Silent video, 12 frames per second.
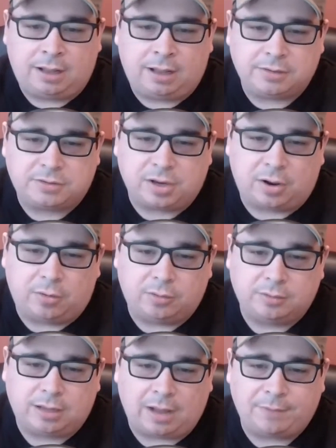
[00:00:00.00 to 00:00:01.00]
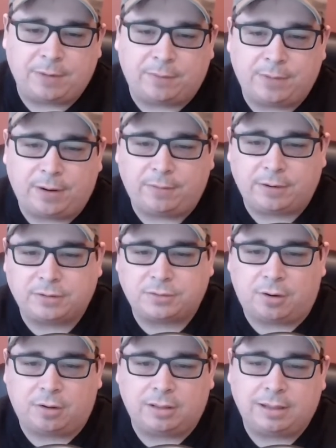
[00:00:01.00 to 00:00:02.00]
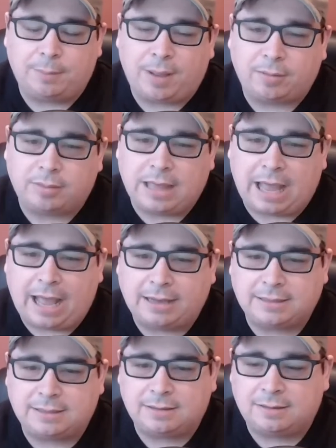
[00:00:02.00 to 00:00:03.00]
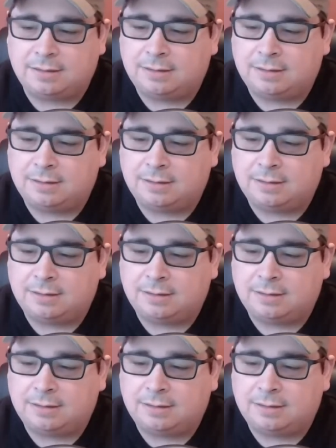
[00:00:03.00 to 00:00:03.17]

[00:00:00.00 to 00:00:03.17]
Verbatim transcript: Uh, so I feel very very strongly about that.